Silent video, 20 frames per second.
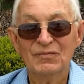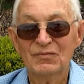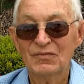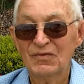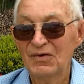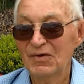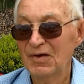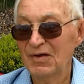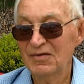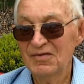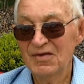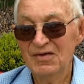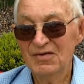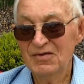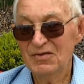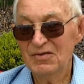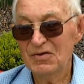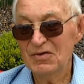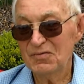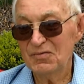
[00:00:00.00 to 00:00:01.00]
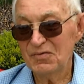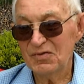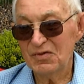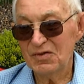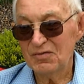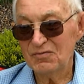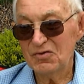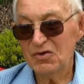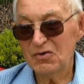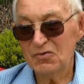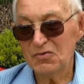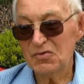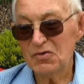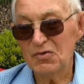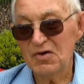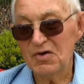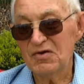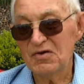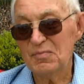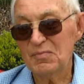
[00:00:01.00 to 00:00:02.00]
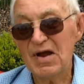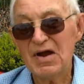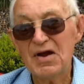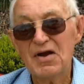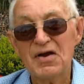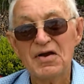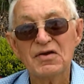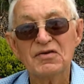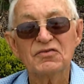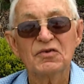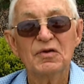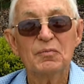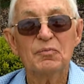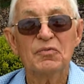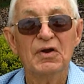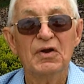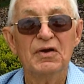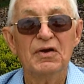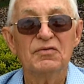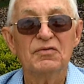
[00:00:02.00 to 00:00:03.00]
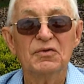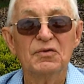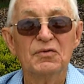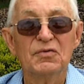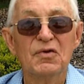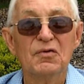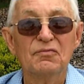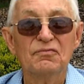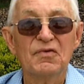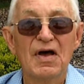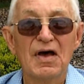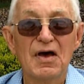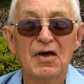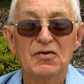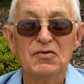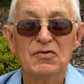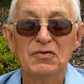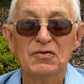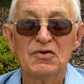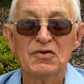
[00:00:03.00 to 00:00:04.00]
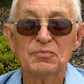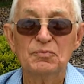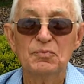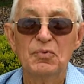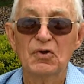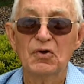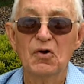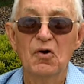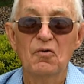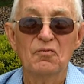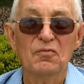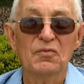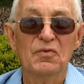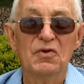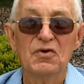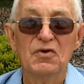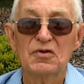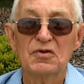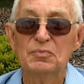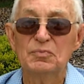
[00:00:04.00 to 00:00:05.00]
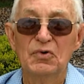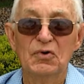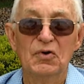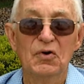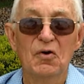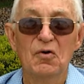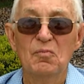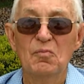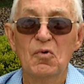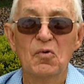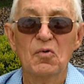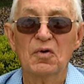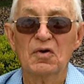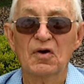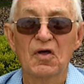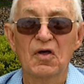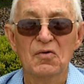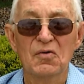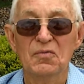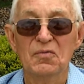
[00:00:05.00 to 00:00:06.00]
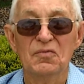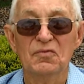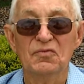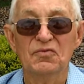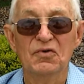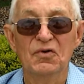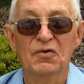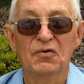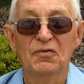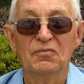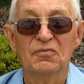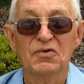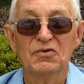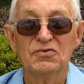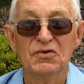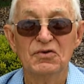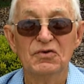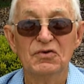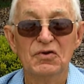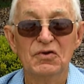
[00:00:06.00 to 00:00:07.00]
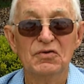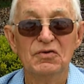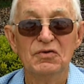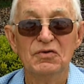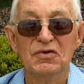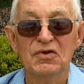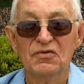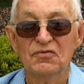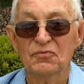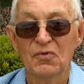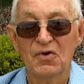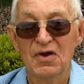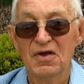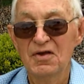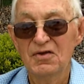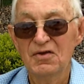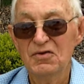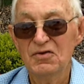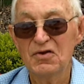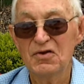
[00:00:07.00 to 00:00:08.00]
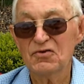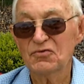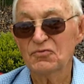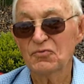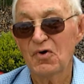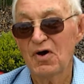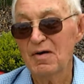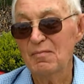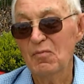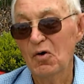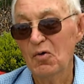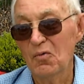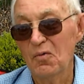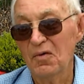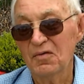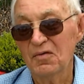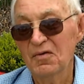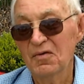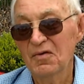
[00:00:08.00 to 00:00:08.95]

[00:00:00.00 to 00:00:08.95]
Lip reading: Well, you know, you're in barracks up there, so you're fine. You just put on more clothes, you know. But you just wear more.